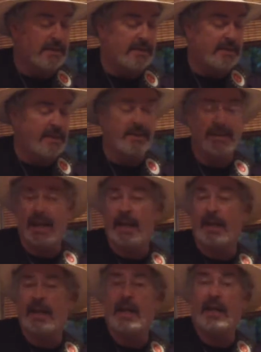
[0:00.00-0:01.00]
D and the
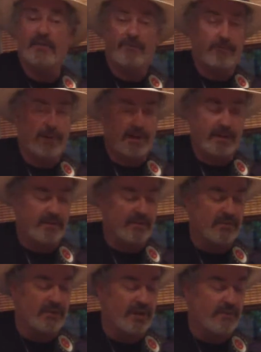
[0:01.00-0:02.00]
A I have fretted at
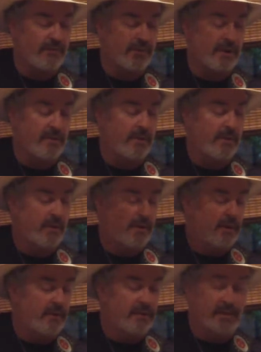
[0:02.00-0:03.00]
the 2nd fret.
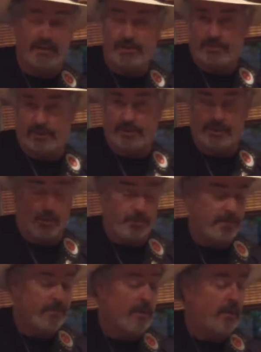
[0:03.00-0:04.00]
The E string is
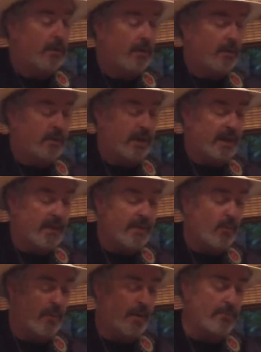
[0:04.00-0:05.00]
open. Okay, and
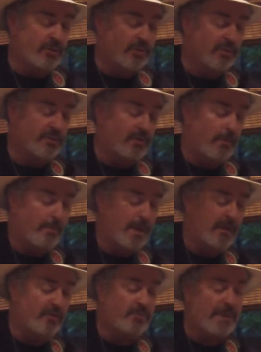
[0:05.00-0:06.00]
then what I'm doing is I'll
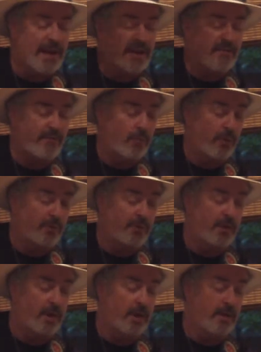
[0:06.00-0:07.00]
bounce back and forth
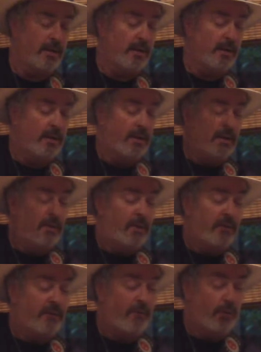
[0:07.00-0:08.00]
on
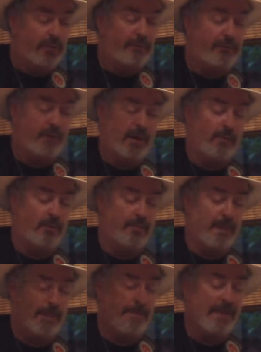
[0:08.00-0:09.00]
the 4th fret
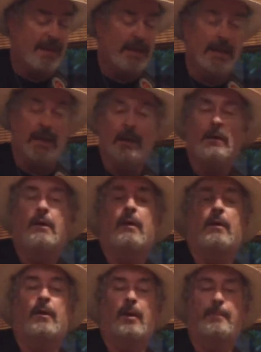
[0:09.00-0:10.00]
with my pinky
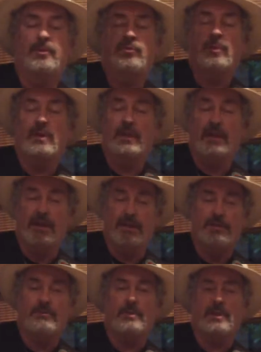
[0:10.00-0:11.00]
between the
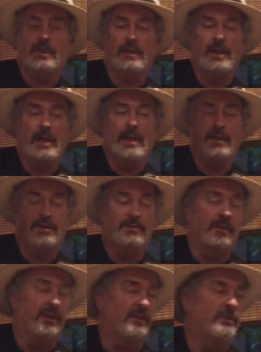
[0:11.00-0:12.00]
E string and the A
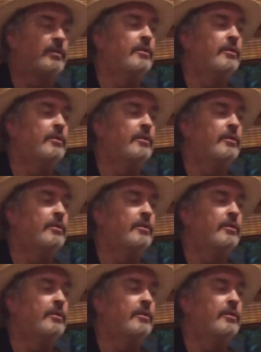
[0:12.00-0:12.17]
string.